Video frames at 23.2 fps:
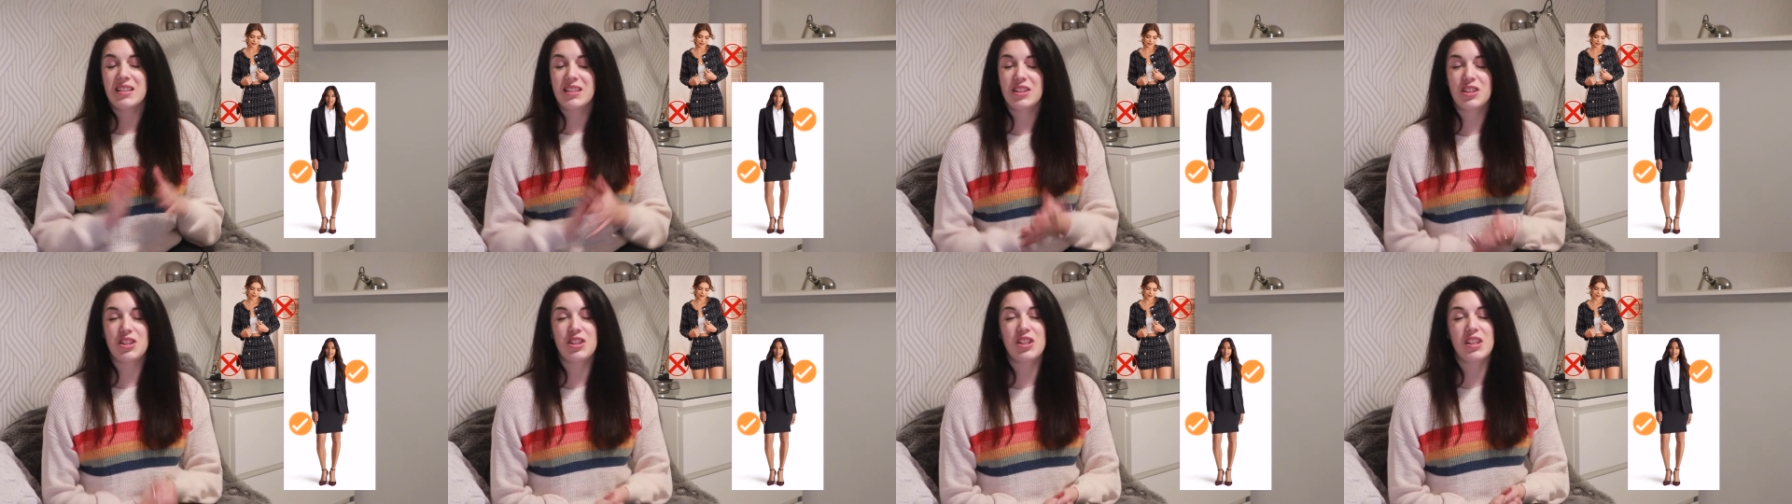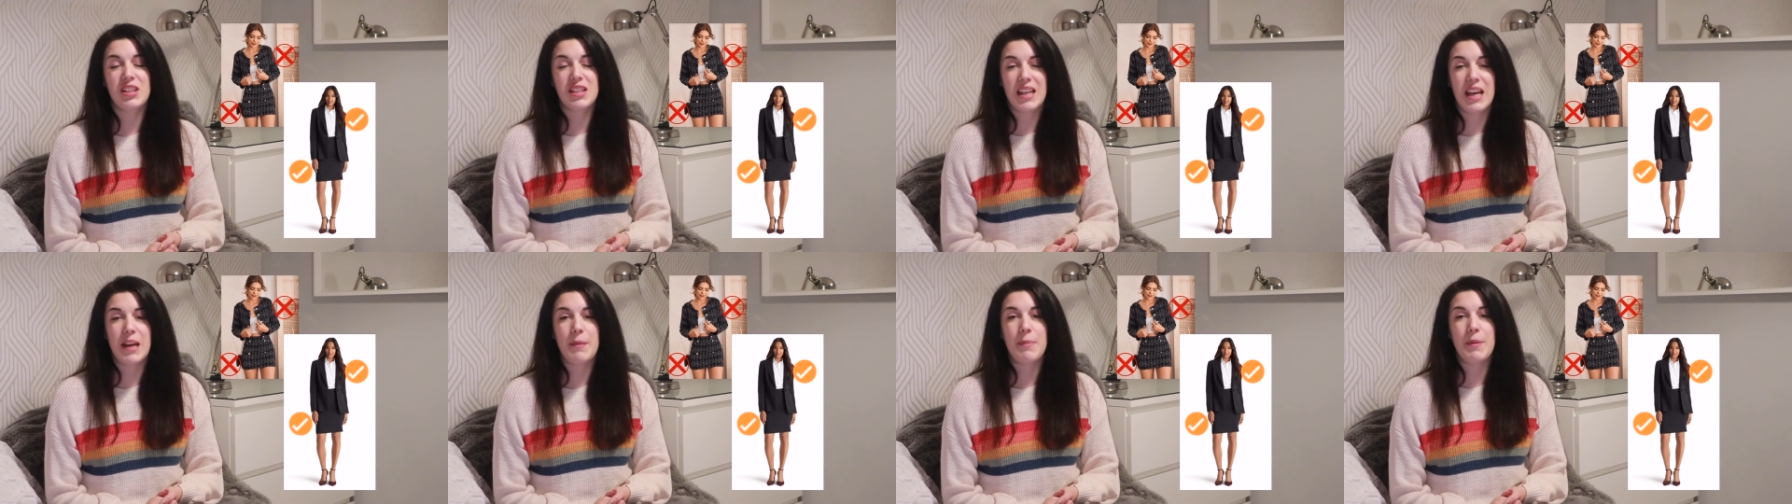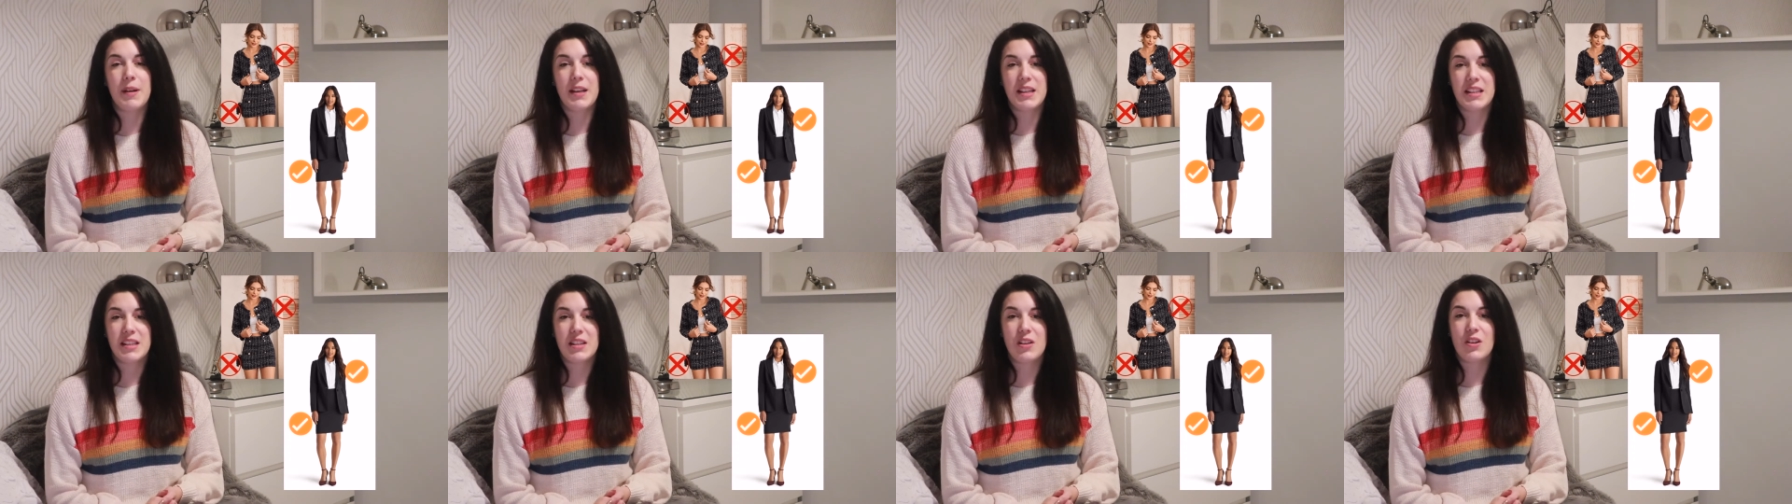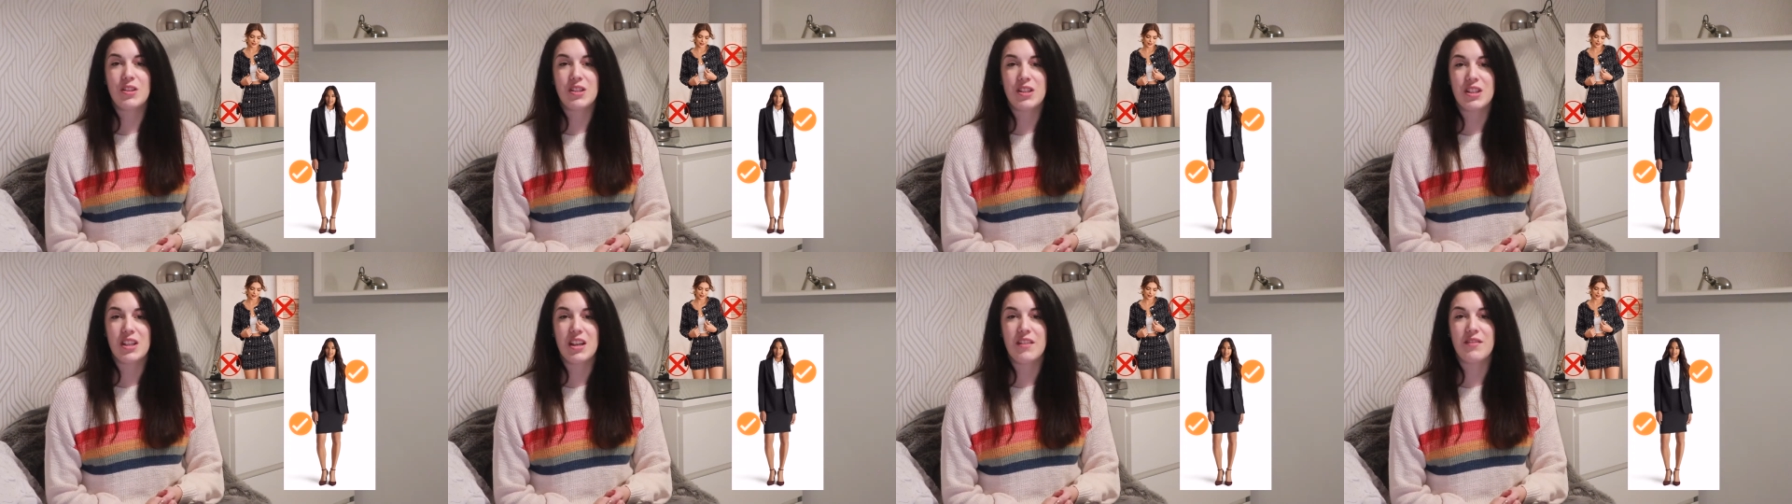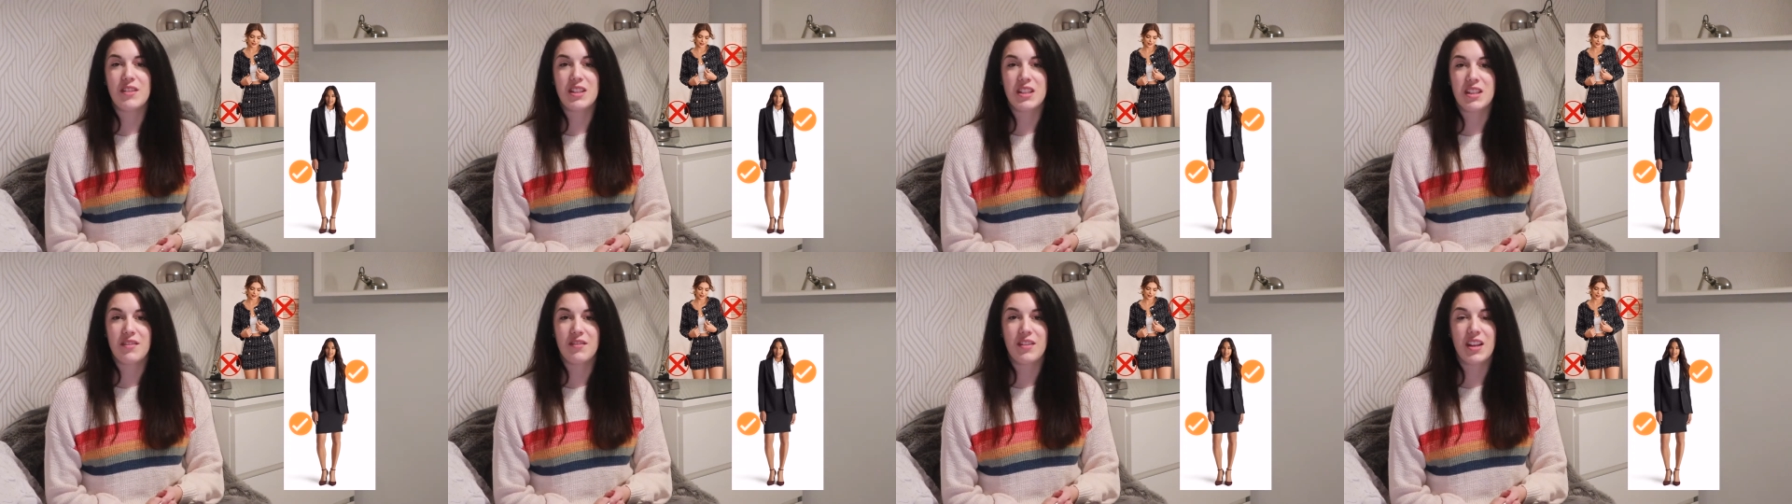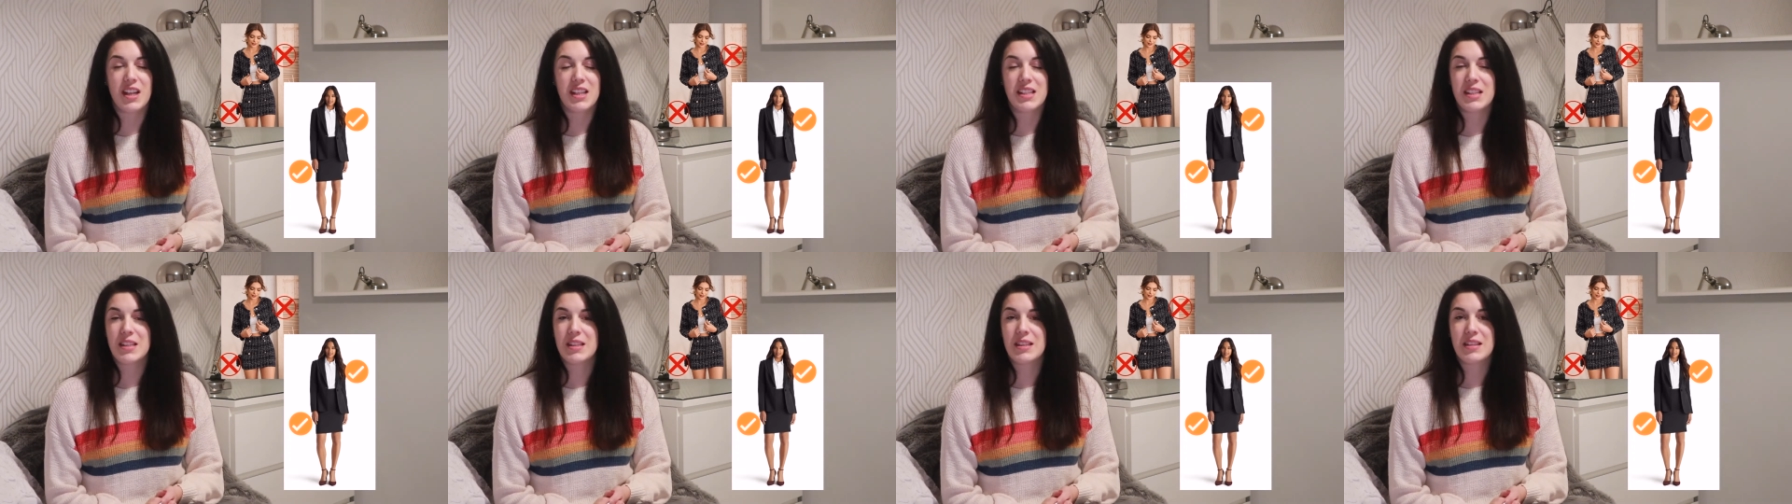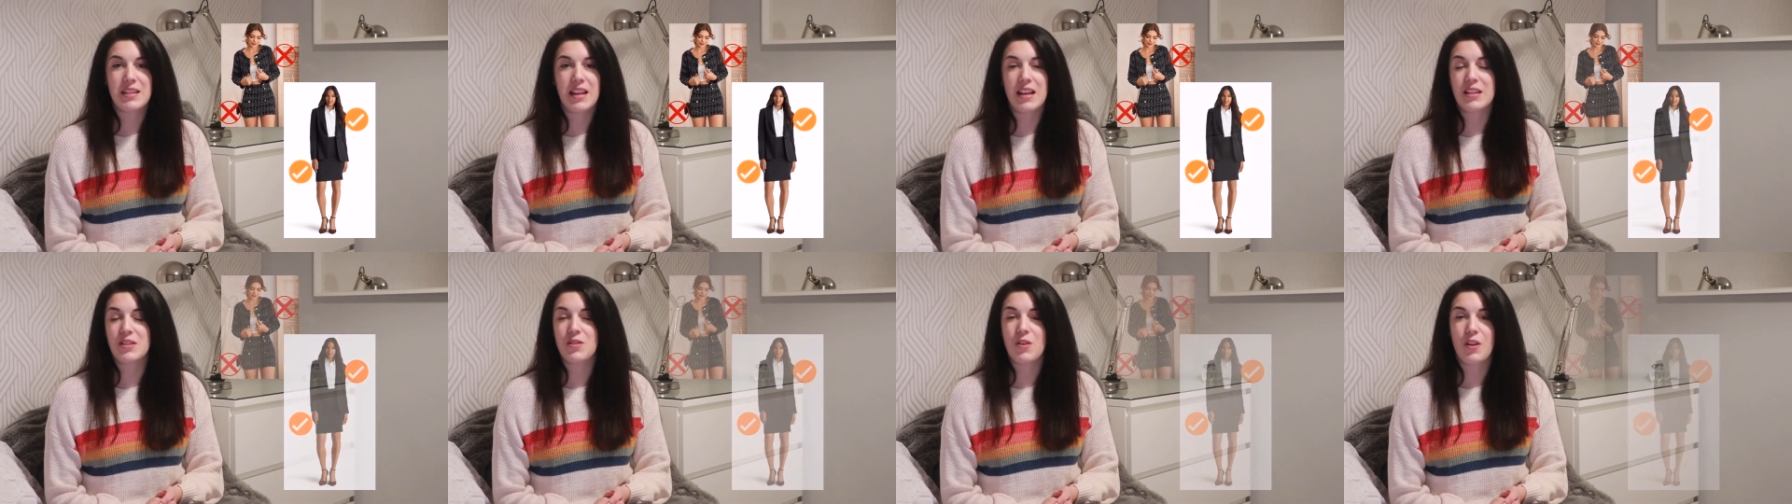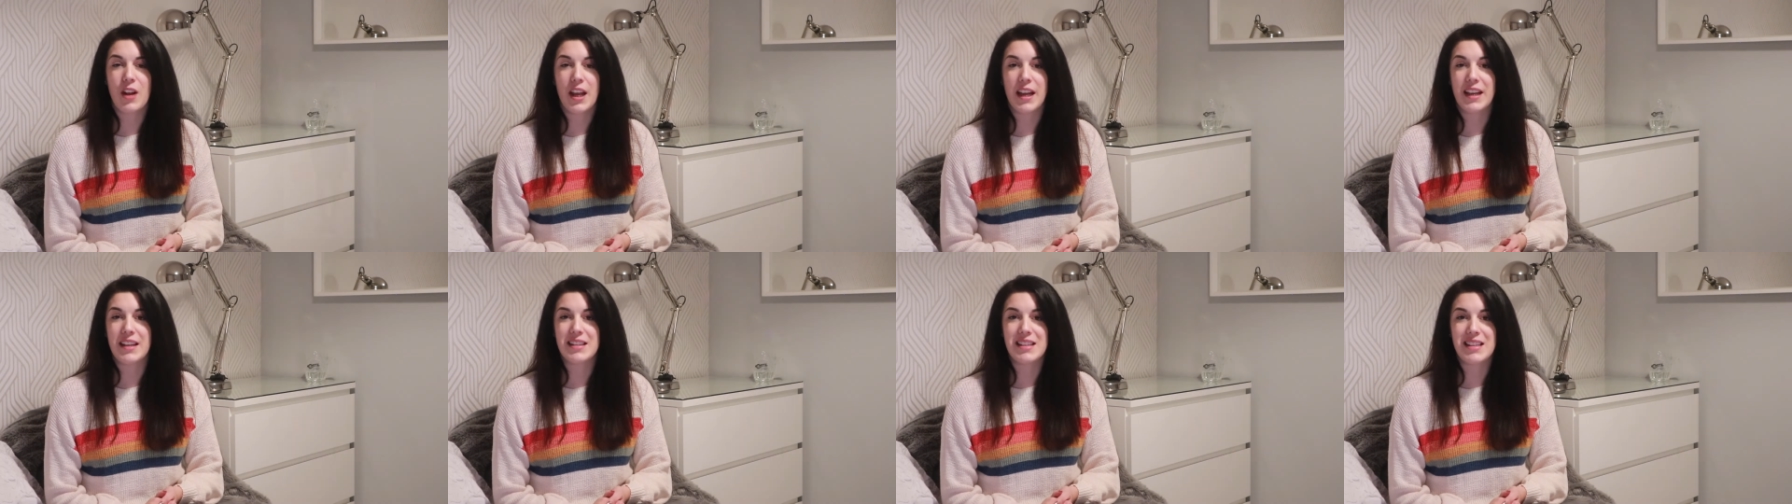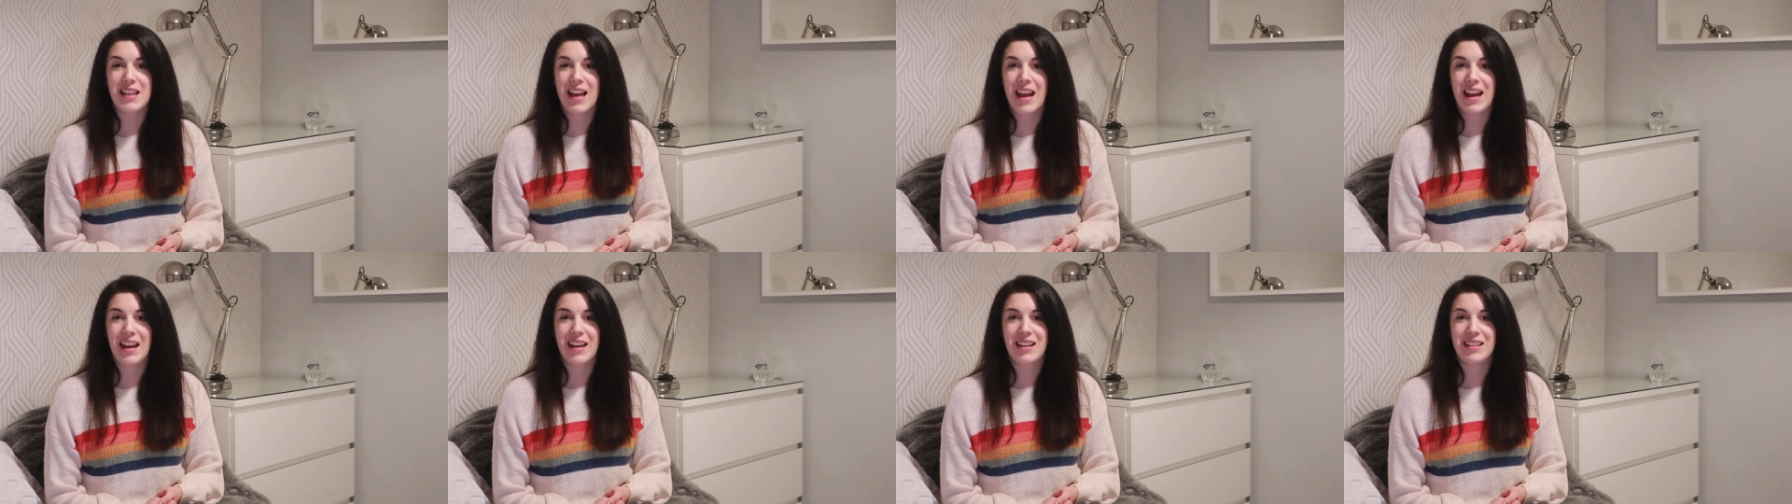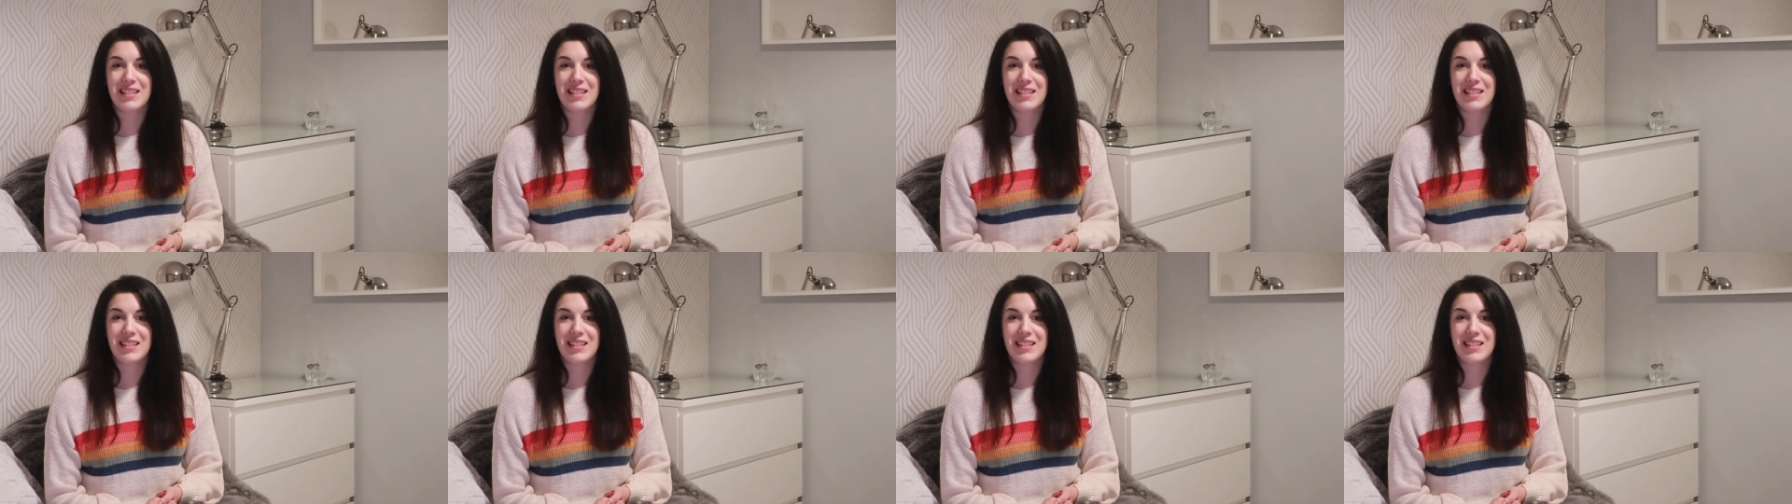Just keep it conservative, that's all I can say.